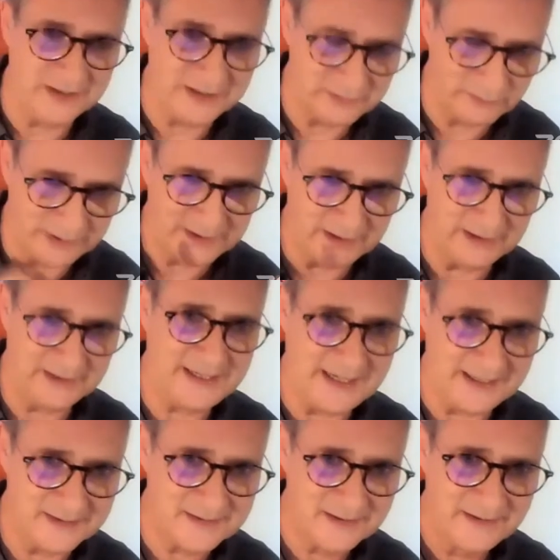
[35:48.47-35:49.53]
is we're going to
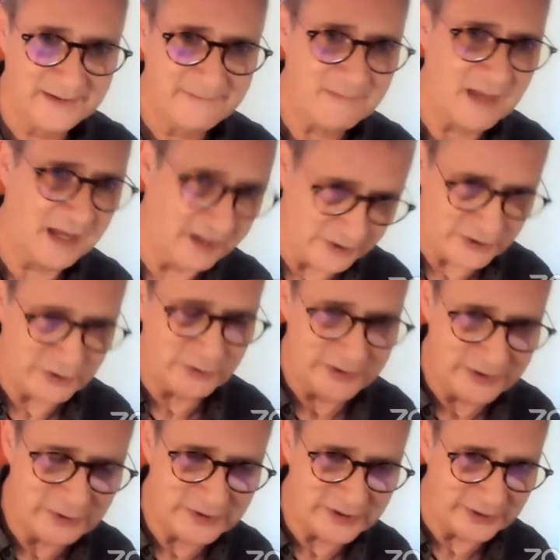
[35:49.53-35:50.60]
get. I know you
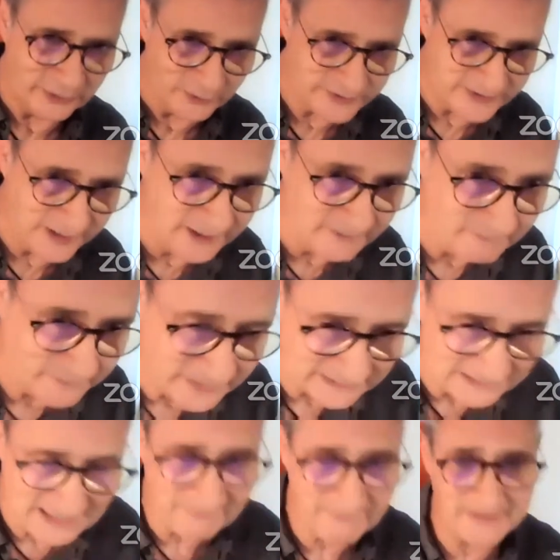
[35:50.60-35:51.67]
using your term, the
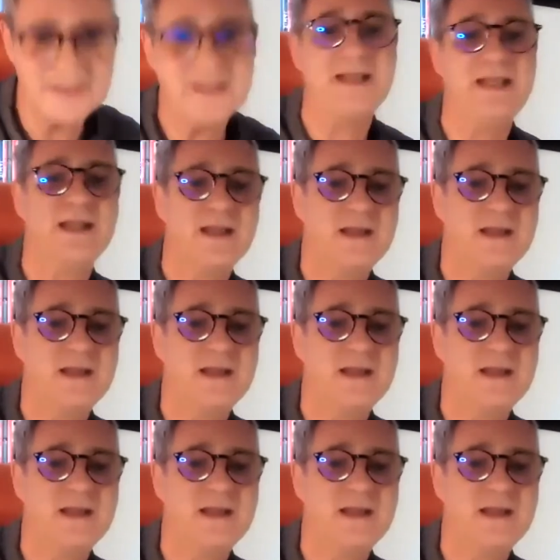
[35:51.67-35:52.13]
clarity.